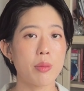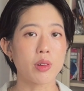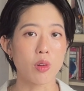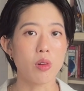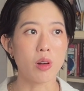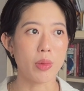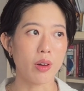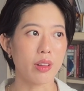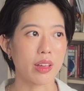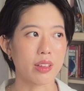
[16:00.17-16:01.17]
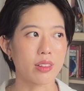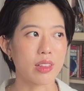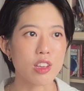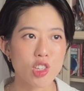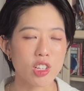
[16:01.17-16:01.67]
ago about like
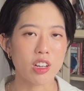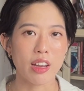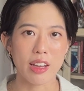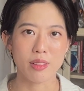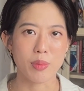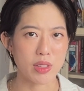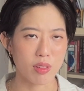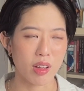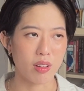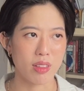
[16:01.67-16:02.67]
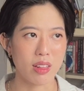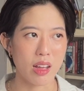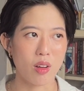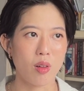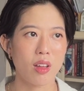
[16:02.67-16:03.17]
nature and mental health, and
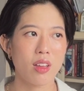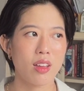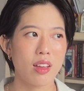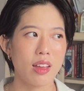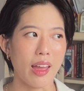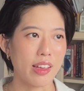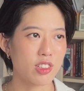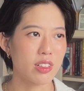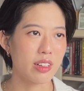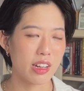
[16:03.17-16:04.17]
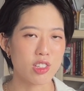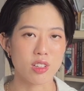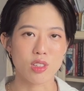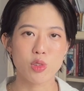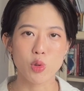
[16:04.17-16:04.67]
how actually nature
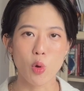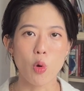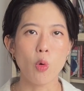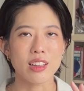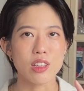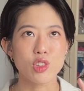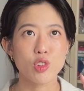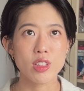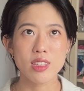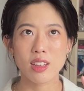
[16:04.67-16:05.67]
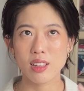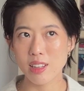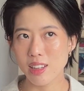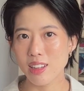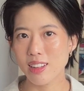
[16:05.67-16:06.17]
is so
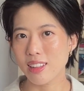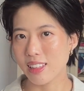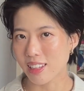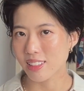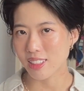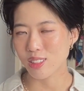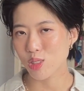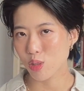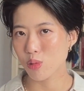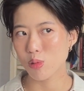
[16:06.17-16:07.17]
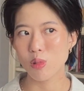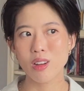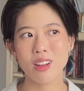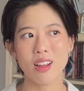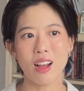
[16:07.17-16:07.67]
intrinsically linked to
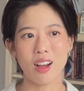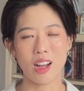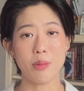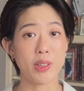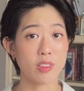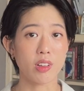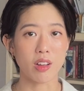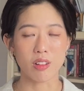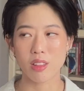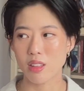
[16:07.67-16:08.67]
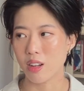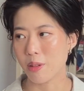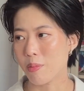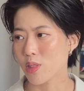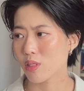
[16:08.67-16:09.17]
our mental health.
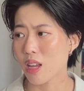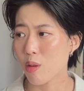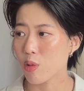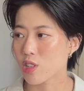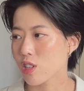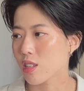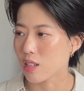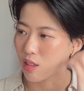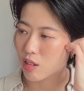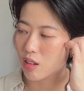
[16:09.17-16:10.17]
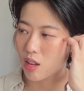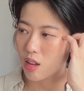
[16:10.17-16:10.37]
So that was just another